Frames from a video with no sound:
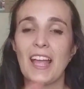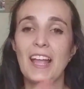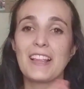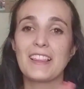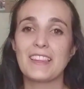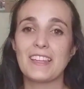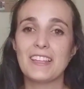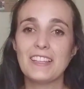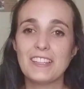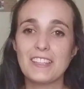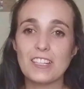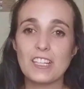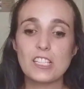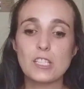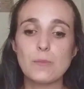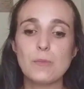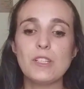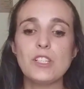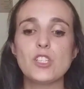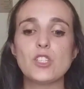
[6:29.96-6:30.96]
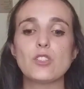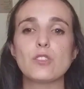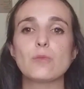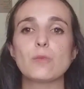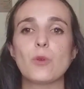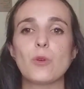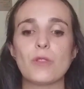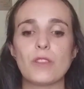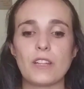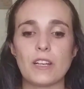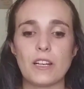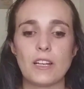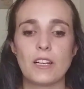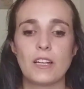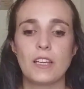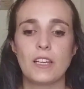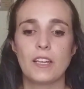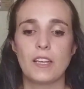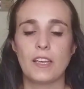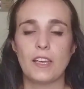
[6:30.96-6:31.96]
Then transmission model.
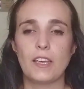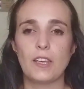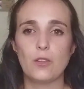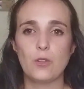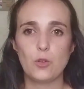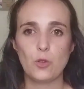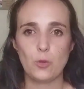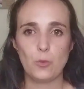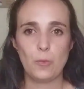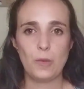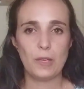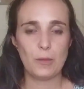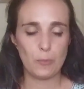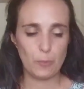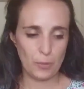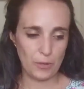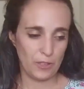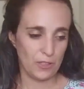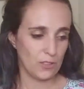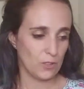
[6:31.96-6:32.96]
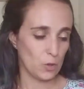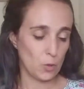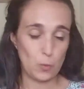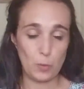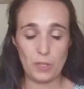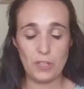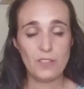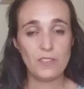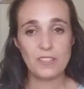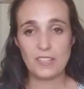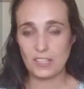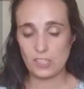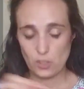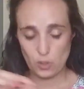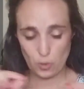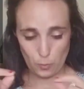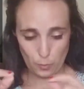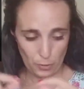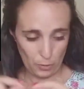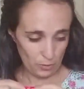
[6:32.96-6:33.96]
It could be peer-to-peer, just
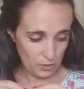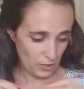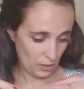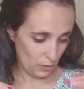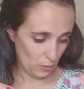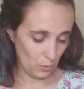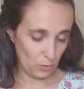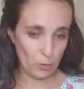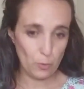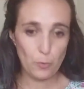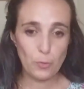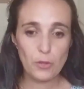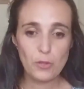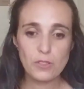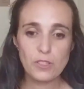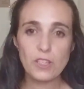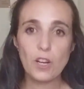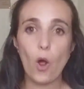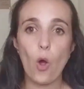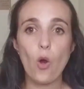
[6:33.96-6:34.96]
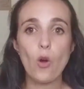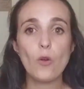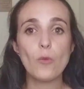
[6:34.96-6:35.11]
computer to computer, or